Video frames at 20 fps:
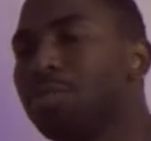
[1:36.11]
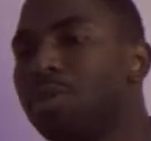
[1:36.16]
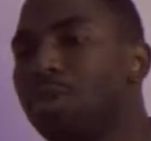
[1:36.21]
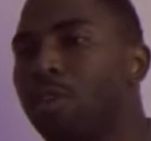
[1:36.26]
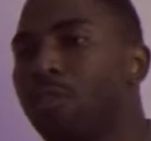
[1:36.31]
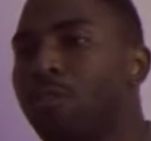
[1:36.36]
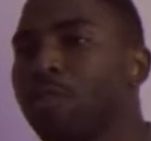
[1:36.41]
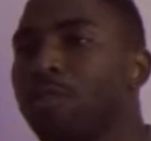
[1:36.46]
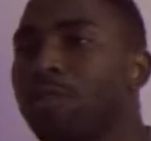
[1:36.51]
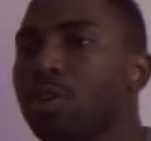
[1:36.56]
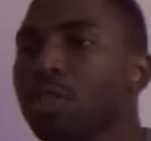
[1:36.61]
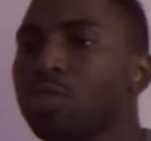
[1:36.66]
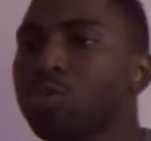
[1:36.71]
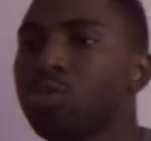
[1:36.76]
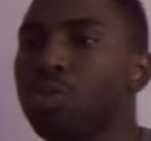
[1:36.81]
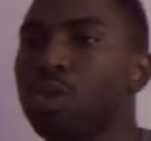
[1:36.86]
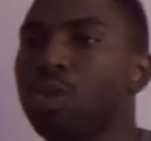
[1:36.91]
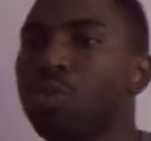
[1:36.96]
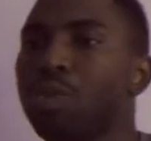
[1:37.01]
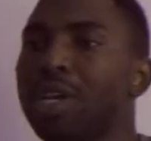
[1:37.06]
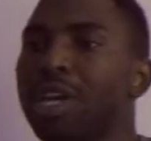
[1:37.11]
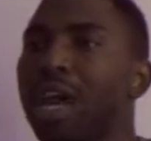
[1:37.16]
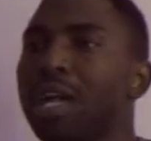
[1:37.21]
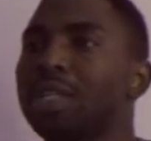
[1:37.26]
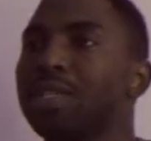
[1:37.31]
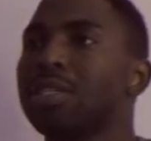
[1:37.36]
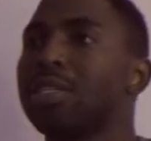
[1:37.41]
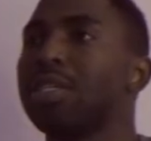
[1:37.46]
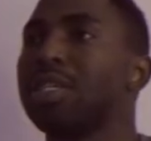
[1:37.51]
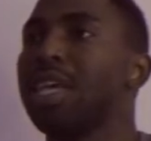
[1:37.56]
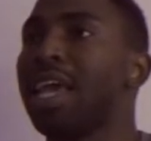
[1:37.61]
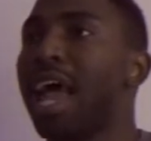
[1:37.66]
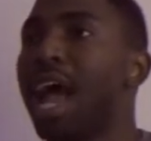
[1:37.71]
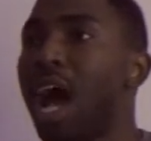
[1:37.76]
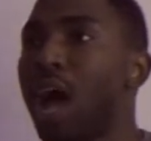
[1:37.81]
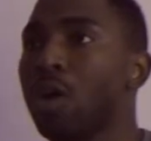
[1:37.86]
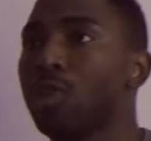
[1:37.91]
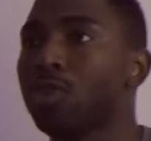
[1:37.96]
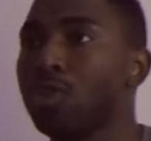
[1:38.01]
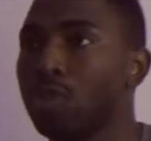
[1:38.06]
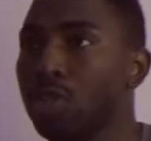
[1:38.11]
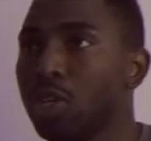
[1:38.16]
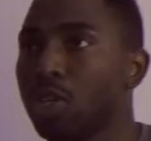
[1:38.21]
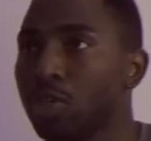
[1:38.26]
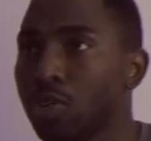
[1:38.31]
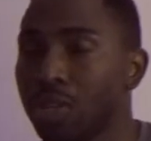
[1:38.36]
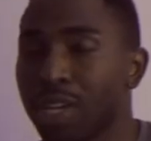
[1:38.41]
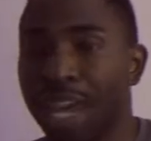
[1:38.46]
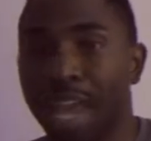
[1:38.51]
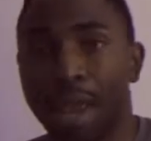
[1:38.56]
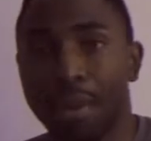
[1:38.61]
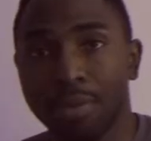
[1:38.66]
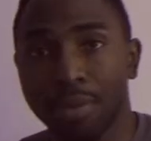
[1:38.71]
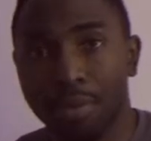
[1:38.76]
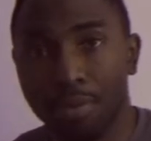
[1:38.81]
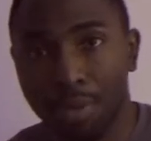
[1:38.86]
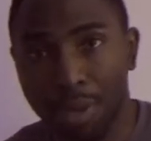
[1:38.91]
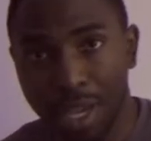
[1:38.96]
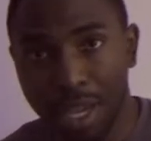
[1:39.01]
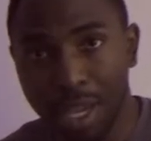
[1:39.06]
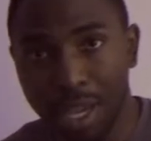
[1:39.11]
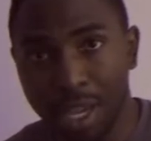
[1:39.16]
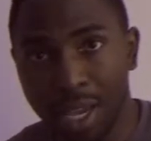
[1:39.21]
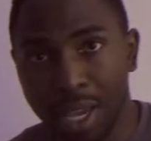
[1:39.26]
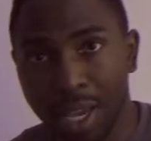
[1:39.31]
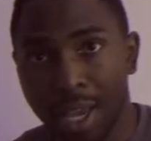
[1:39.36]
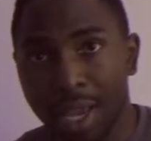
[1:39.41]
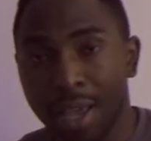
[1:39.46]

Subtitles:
In the first one, we got to see how Caesar came to be.